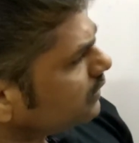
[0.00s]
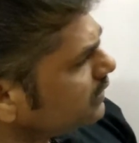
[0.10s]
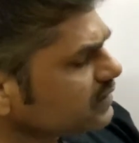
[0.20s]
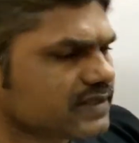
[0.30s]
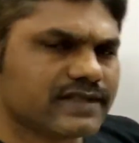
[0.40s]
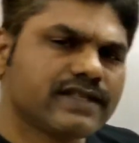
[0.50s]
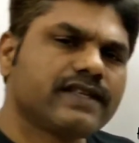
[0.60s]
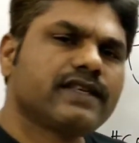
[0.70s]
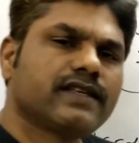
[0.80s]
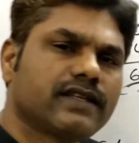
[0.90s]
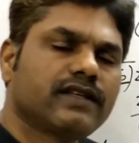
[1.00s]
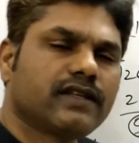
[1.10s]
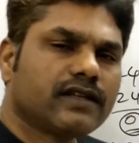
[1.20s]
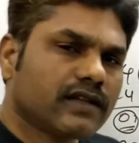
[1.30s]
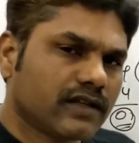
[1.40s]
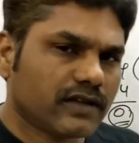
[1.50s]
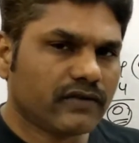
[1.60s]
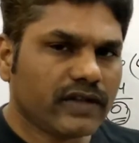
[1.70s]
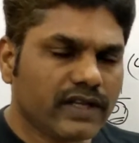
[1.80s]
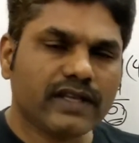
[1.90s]
This is the
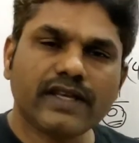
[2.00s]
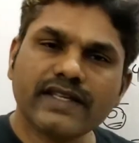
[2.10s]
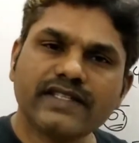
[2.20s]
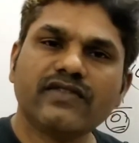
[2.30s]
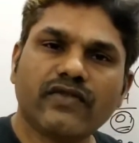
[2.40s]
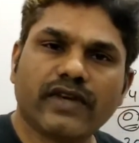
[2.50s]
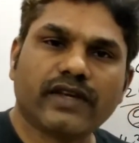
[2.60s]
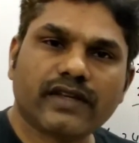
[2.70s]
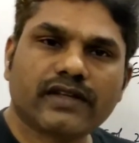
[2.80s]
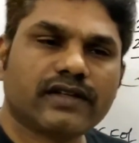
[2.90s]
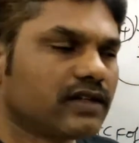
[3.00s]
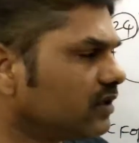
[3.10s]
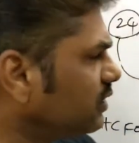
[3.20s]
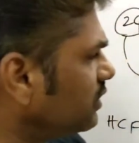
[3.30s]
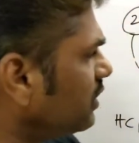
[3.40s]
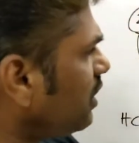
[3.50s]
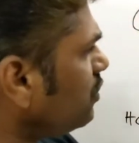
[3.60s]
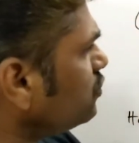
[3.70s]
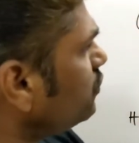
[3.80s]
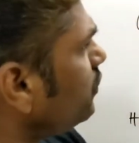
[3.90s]
very easy way
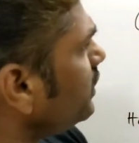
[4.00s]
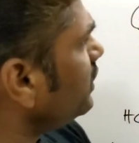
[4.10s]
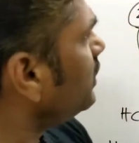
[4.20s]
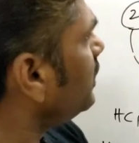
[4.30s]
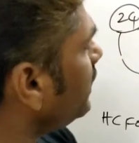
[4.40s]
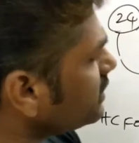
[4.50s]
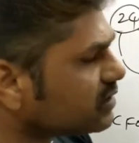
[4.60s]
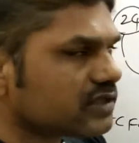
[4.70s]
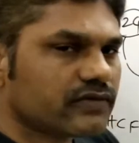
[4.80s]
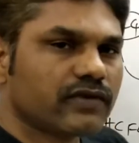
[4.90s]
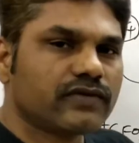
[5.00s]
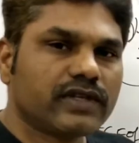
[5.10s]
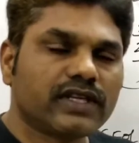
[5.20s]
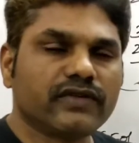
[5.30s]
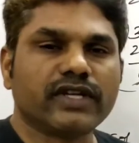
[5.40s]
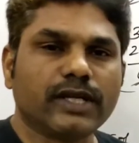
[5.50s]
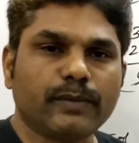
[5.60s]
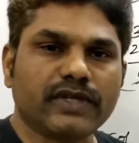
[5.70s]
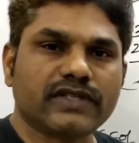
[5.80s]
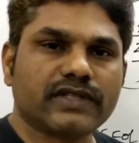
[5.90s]
how to find HCF of the given
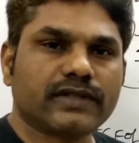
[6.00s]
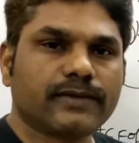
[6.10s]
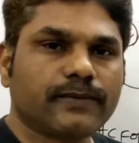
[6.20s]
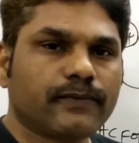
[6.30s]
numbers.